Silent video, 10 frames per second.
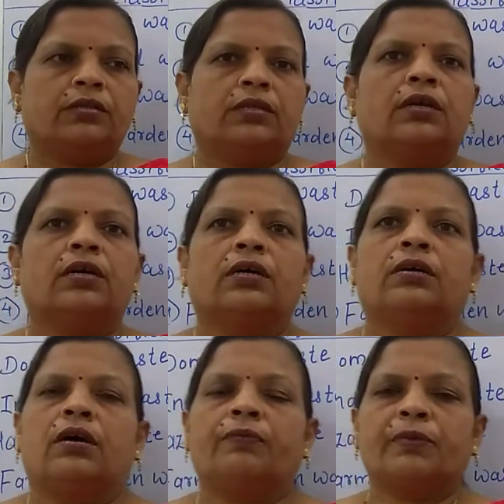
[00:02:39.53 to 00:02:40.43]
the
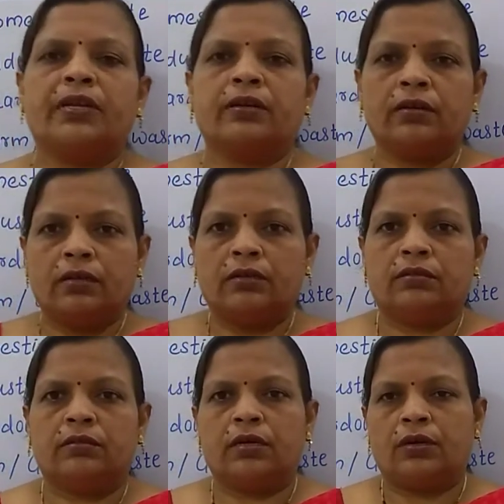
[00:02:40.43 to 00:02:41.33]
after
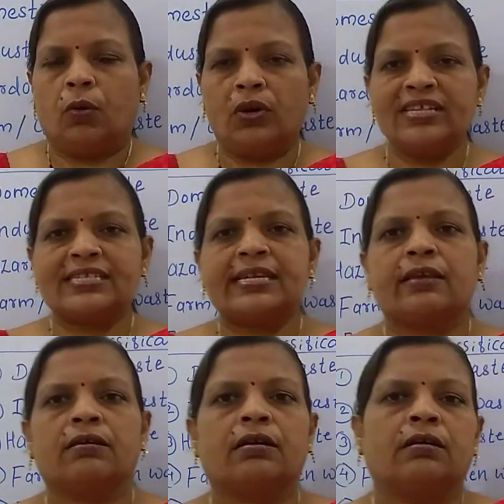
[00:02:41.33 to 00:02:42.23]
the holistic